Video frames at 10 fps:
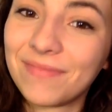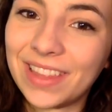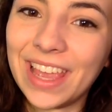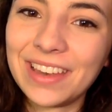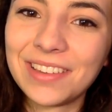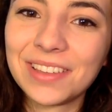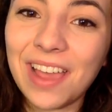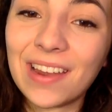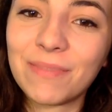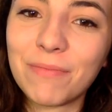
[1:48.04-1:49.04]
The hint does
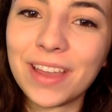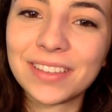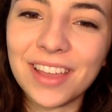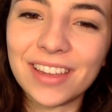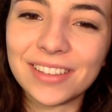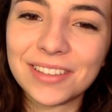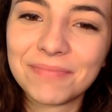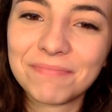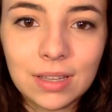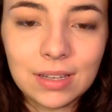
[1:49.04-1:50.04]
kind of make sense.
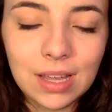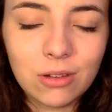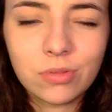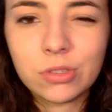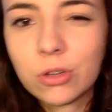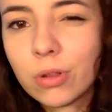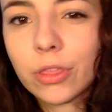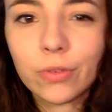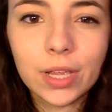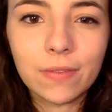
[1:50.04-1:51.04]
Now, 2 to
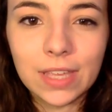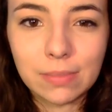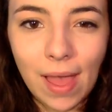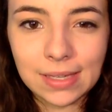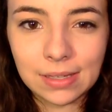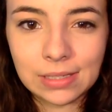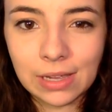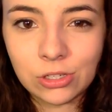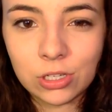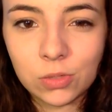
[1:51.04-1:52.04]
3 of these mass
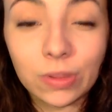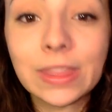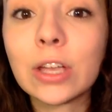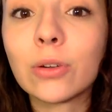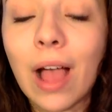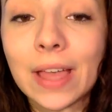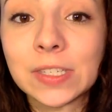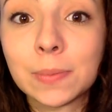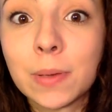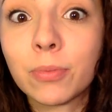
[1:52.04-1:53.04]
extinctions were
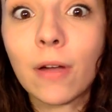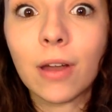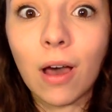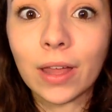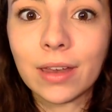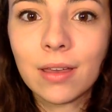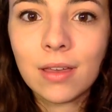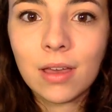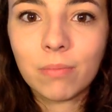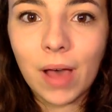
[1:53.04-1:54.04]
theorized to be brought on
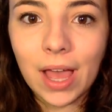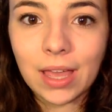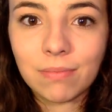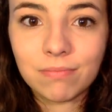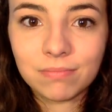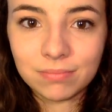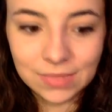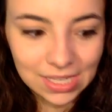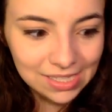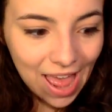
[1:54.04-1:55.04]
by
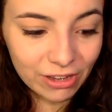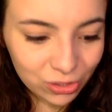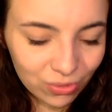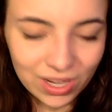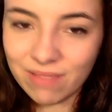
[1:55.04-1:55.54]
these asteroid